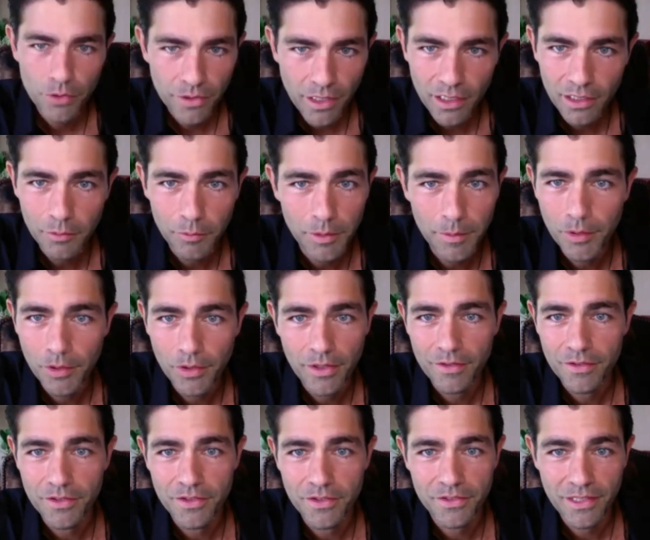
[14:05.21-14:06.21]
both young, and
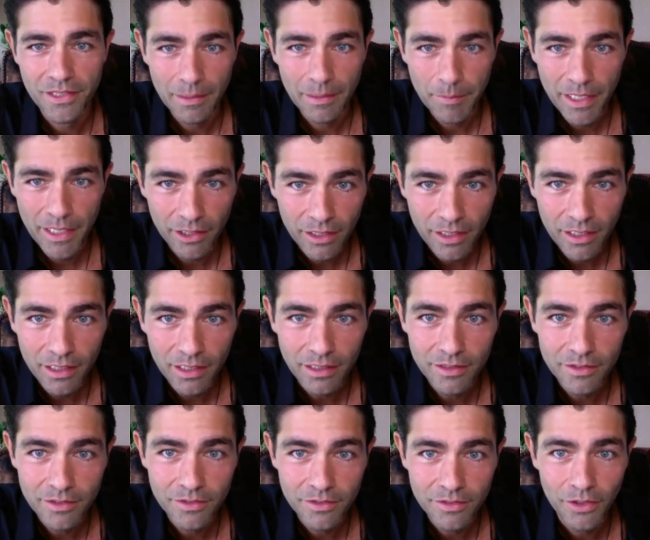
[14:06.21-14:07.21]
we both have the same
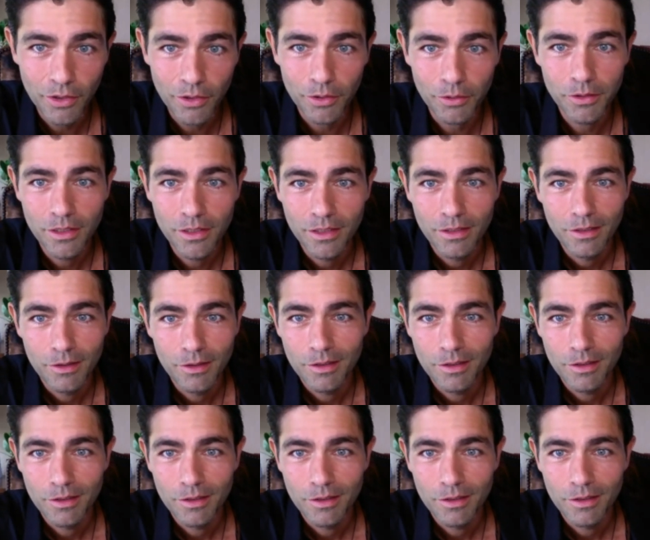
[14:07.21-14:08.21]
haircut. So
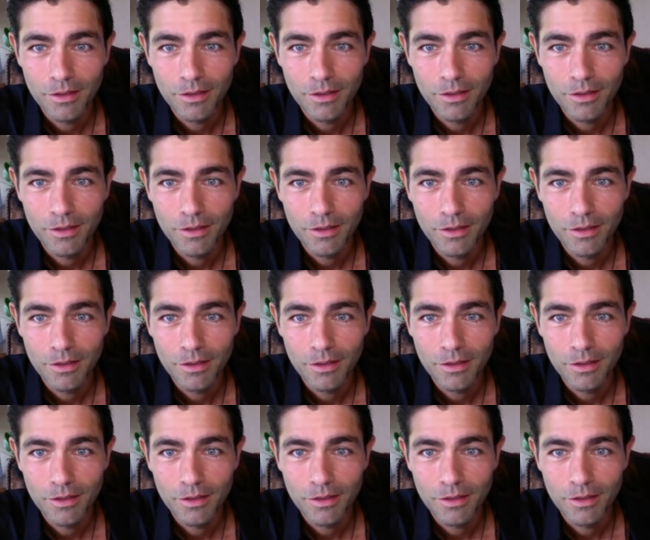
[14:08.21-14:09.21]
yeah, yeah,
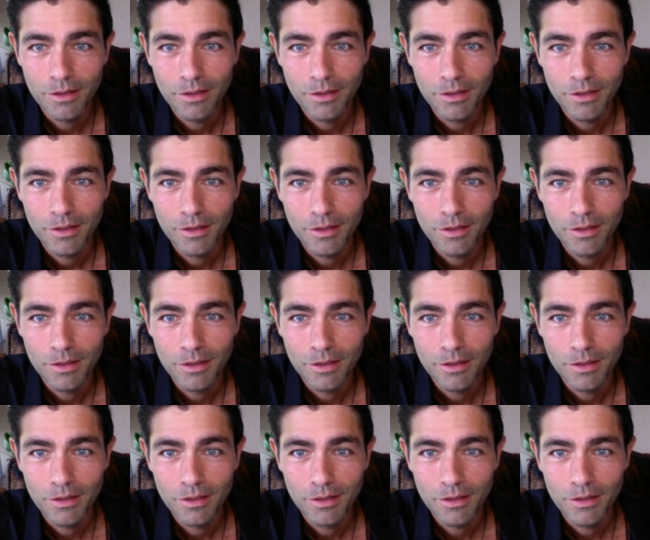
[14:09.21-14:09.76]
we have a